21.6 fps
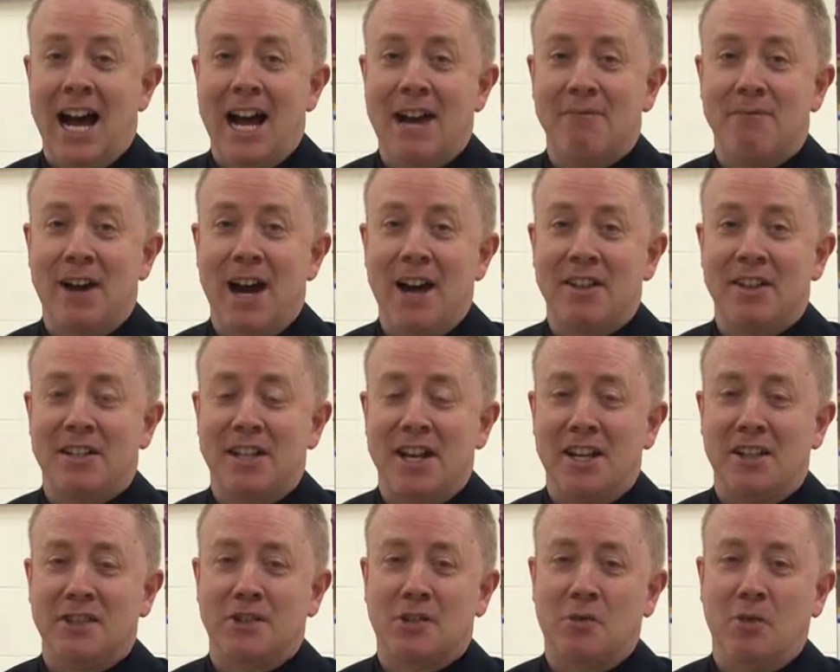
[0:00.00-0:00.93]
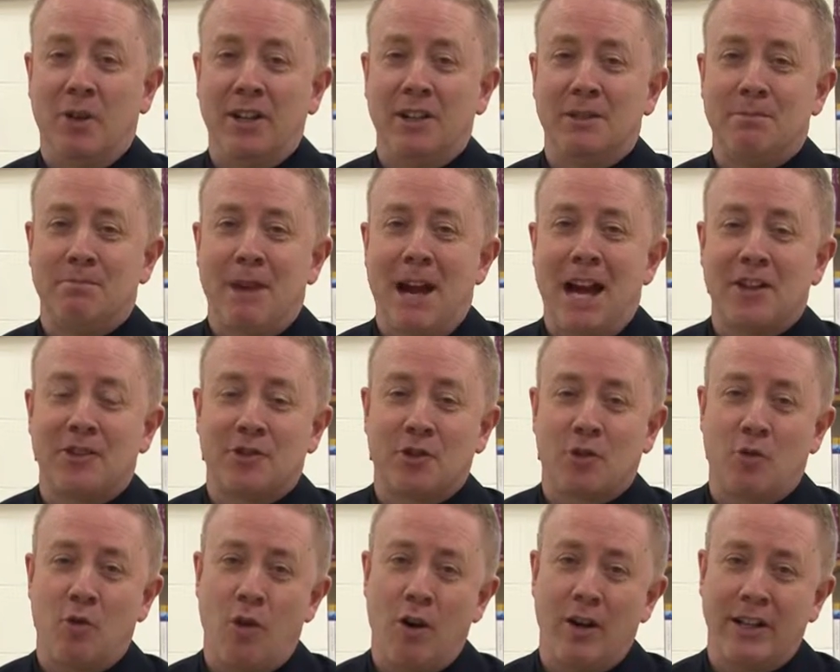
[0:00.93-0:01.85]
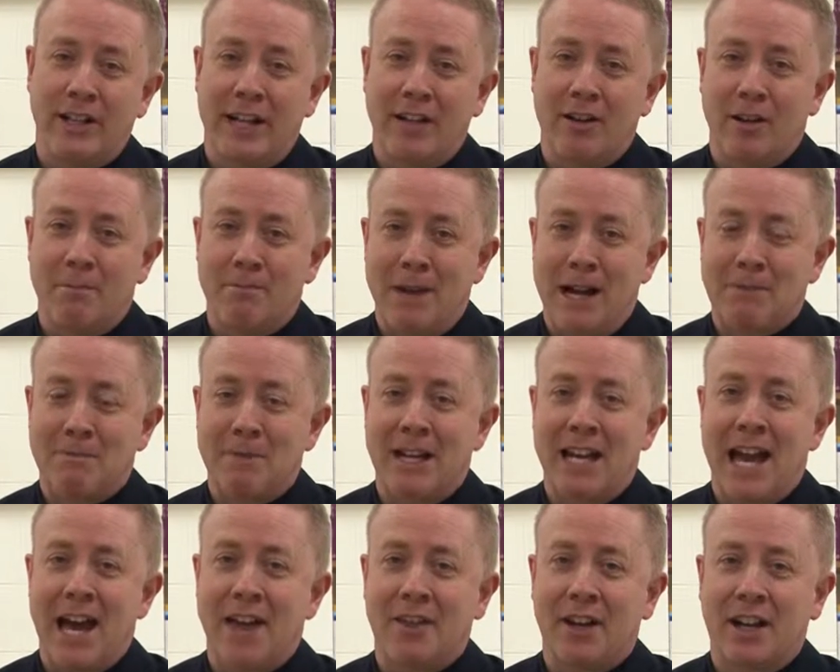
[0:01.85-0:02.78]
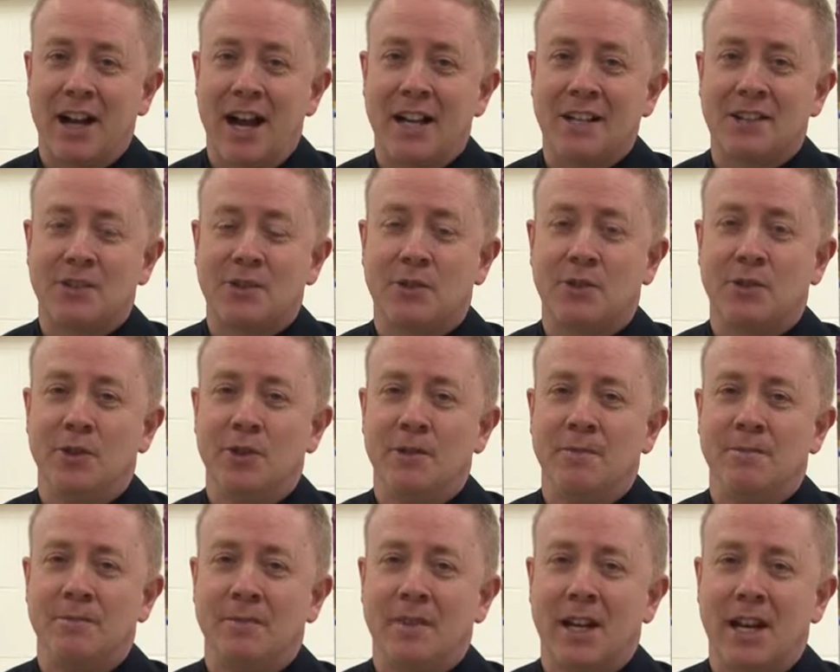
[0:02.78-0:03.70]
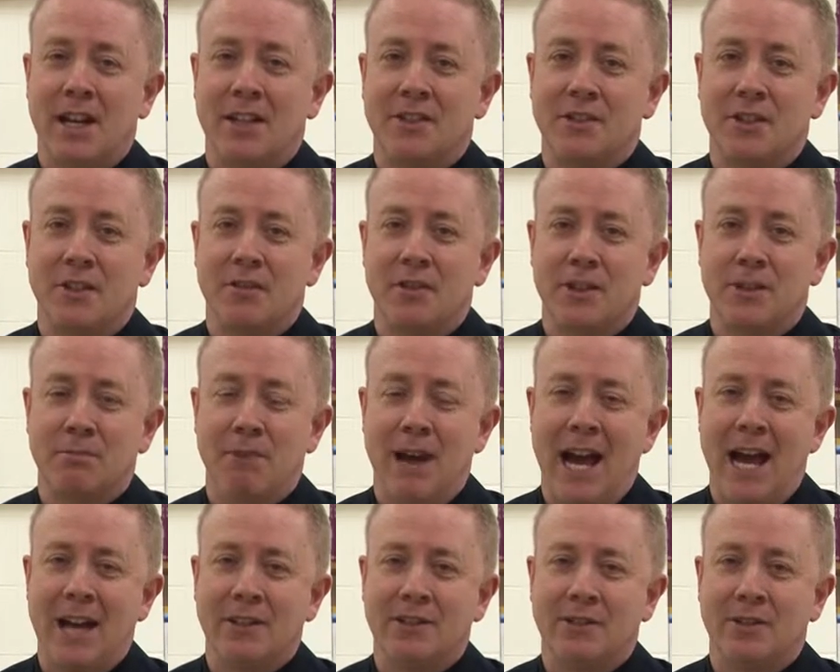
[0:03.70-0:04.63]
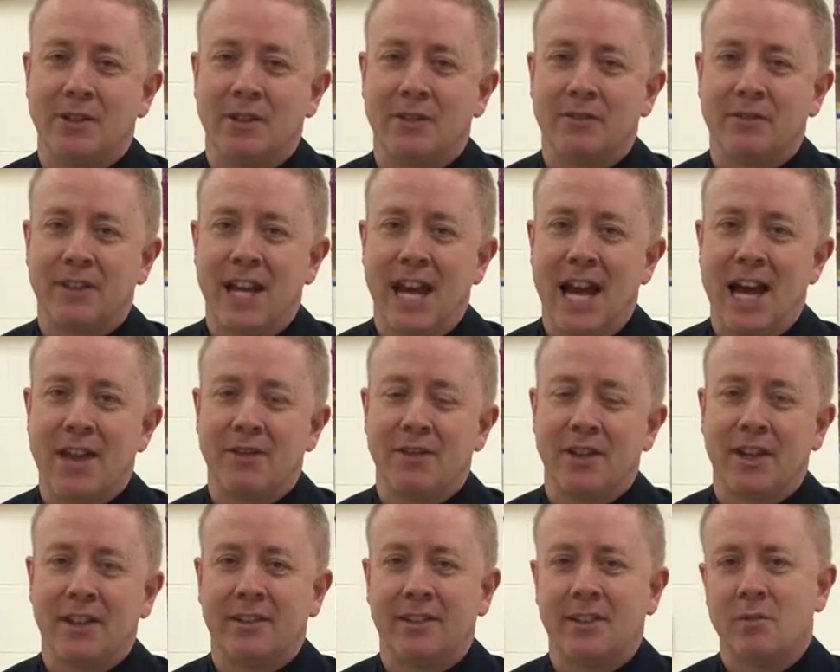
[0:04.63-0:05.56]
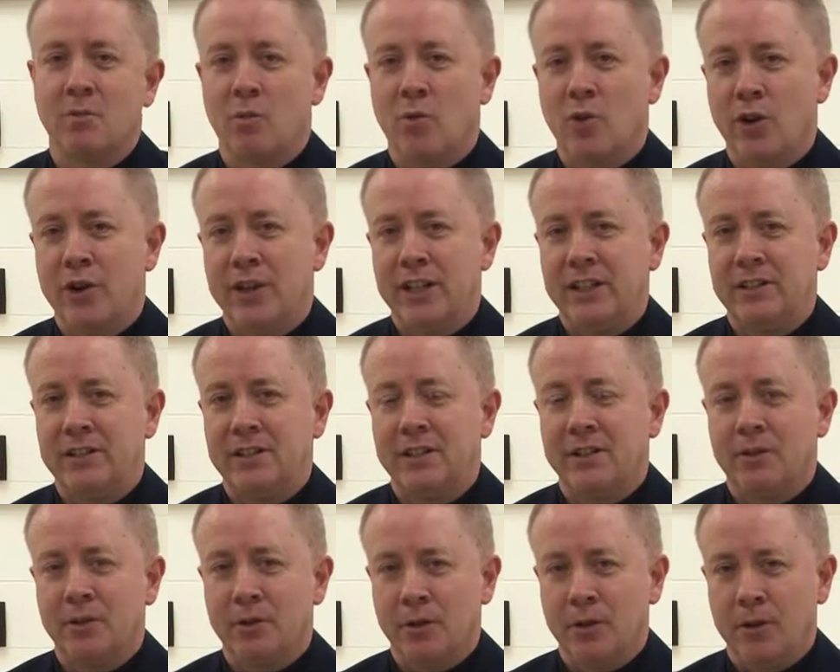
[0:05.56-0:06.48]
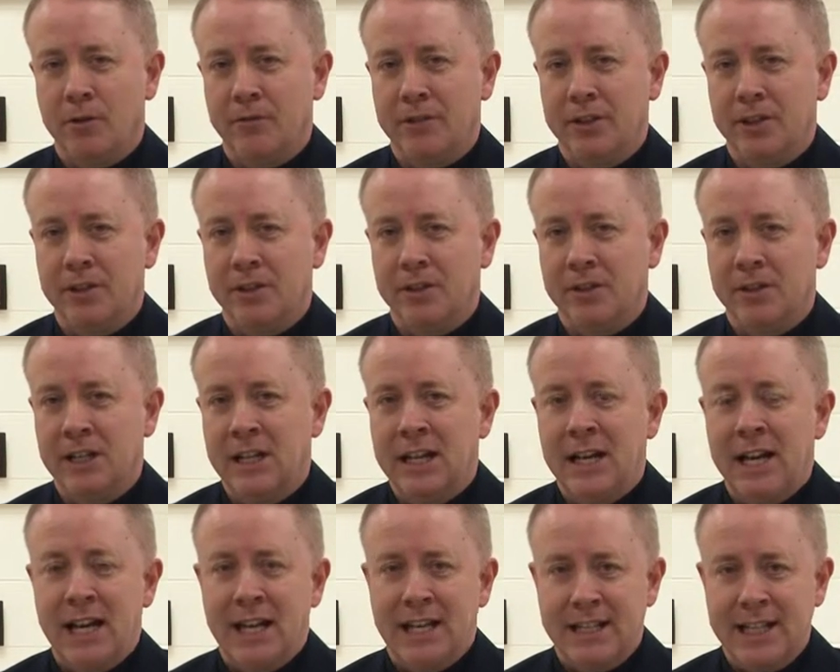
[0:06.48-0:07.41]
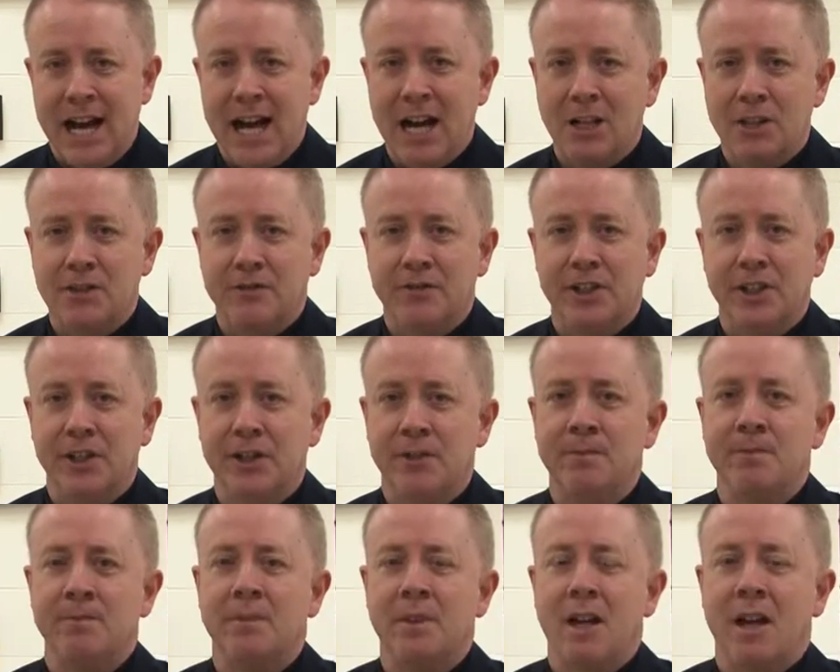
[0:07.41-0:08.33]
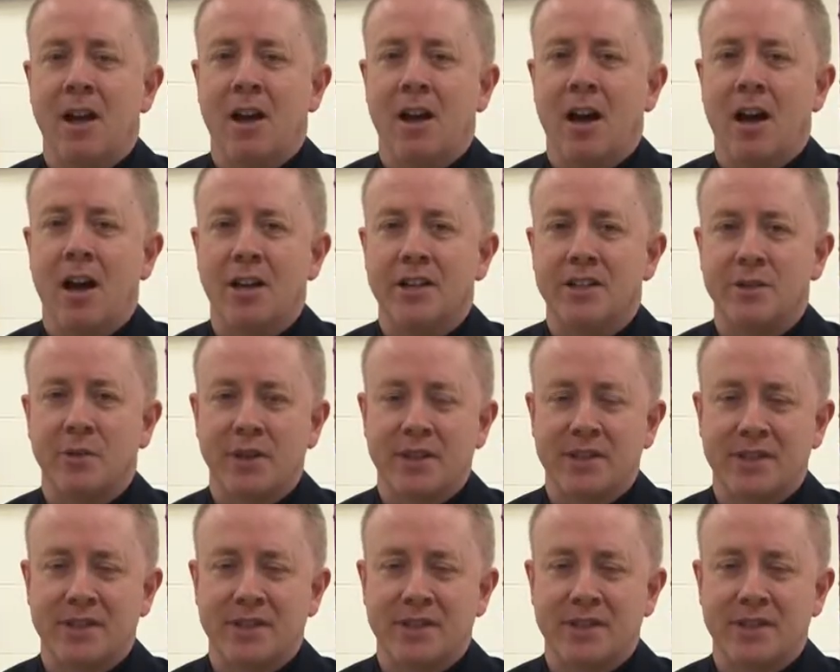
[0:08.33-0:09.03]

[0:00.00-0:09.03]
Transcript: I'm Father Dennis Quint, pastoral coordinator at Beckman Catholic High School. I serve as pastor of Catholics in Worthington, Earlville, and Dyersville, also